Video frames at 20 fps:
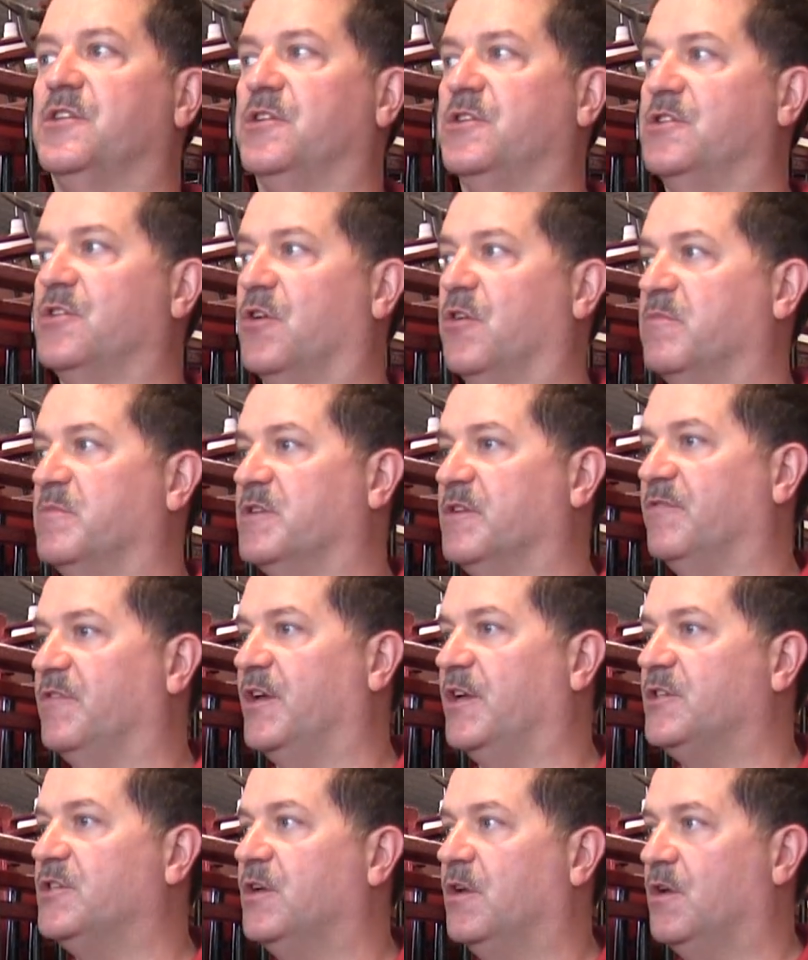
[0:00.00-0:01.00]
in terms of
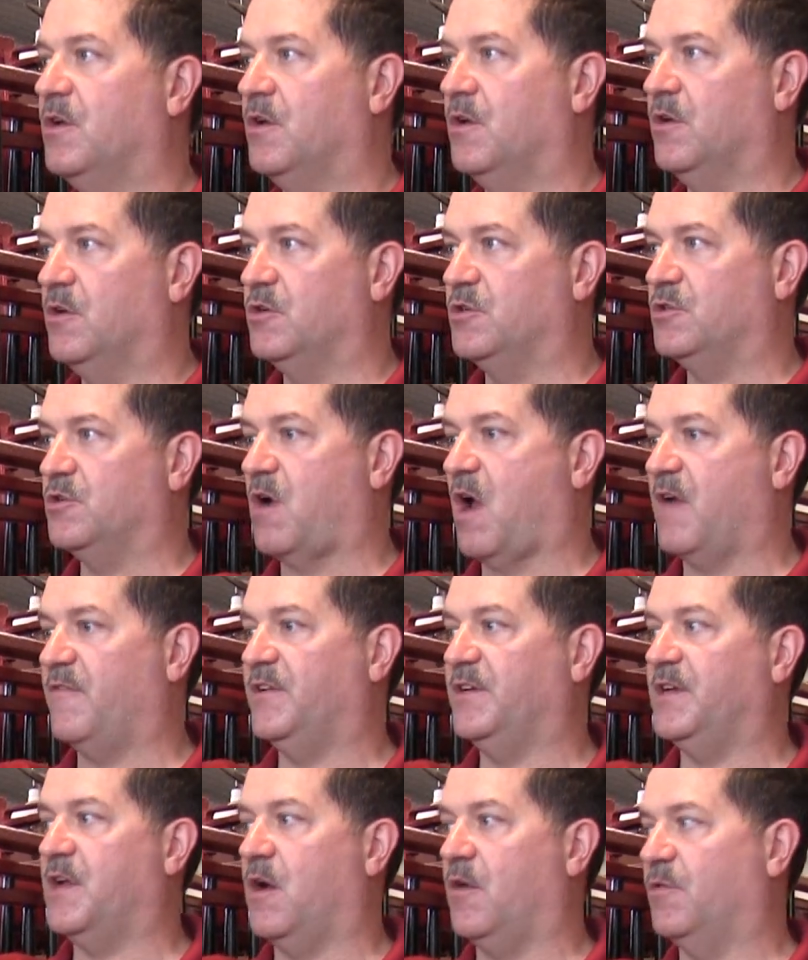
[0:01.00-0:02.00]
it
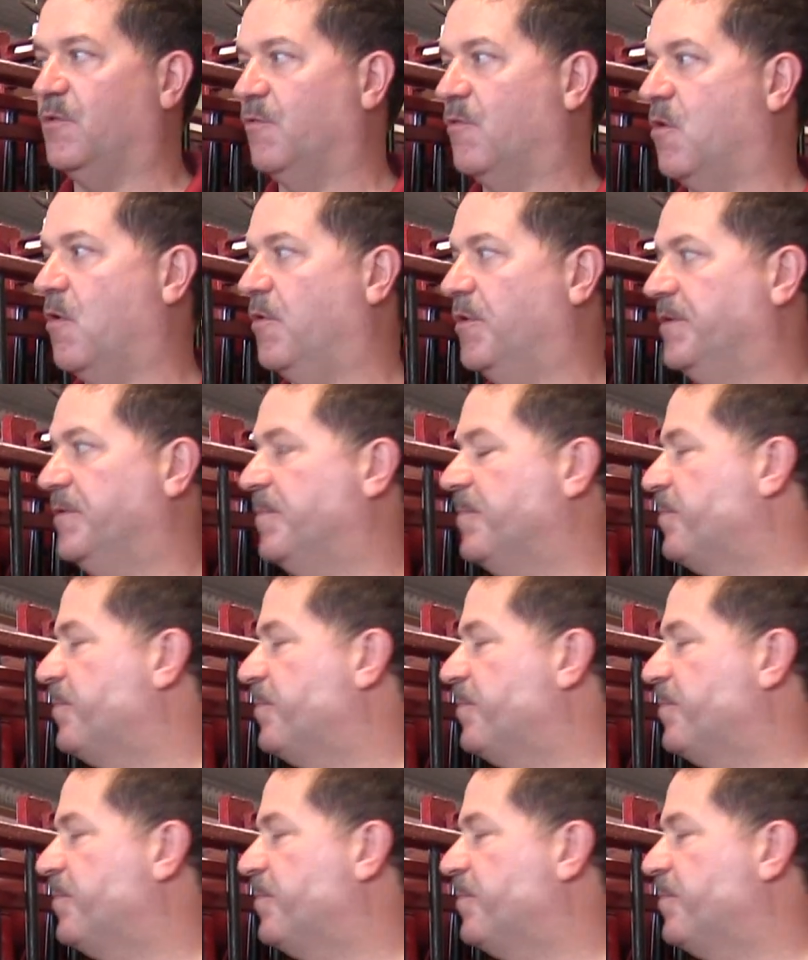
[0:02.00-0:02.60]
driving down the road.